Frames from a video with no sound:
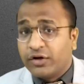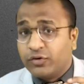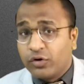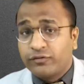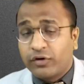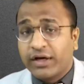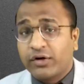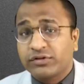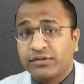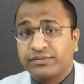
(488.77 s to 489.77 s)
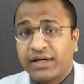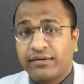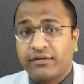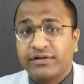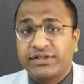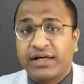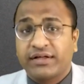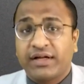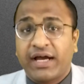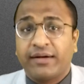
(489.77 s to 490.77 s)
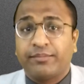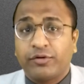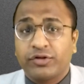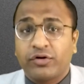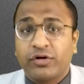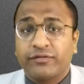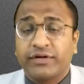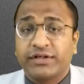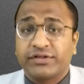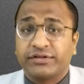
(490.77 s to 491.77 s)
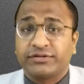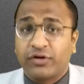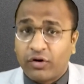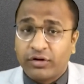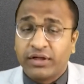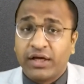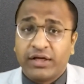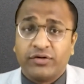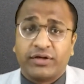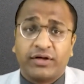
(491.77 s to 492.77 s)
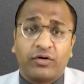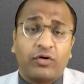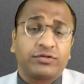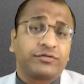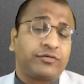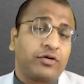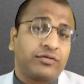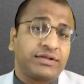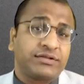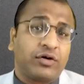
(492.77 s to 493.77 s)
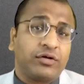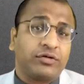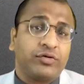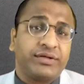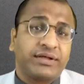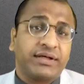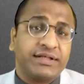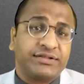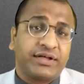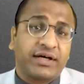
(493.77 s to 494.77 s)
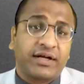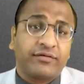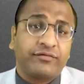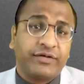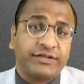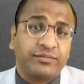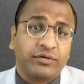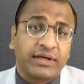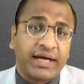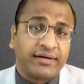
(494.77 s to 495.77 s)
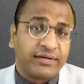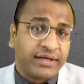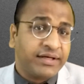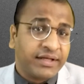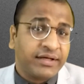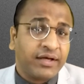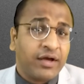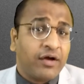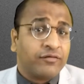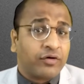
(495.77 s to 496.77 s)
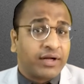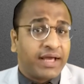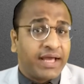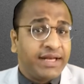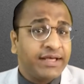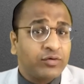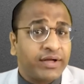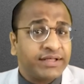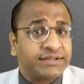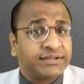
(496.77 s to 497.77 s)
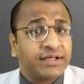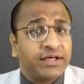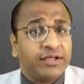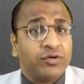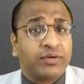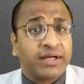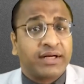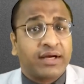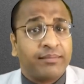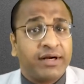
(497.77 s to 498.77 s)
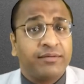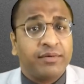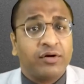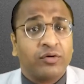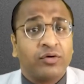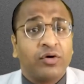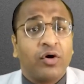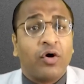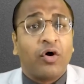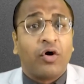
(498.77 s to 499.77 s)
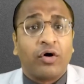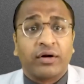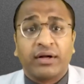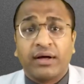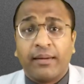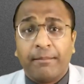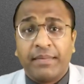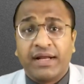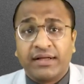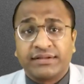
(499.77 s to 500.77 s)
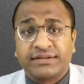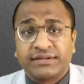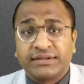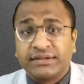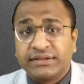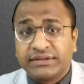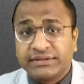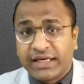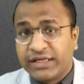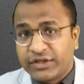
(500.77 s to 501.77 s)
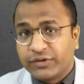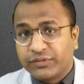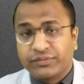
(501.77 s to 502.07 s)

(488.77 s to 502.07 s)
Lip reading: don't forget to subscribe our channel and put your notifications on. You can also follow us on Twitter, Instagram, Facebook and LinkedIn. For any queries, you can comment below or mail us. Thank you.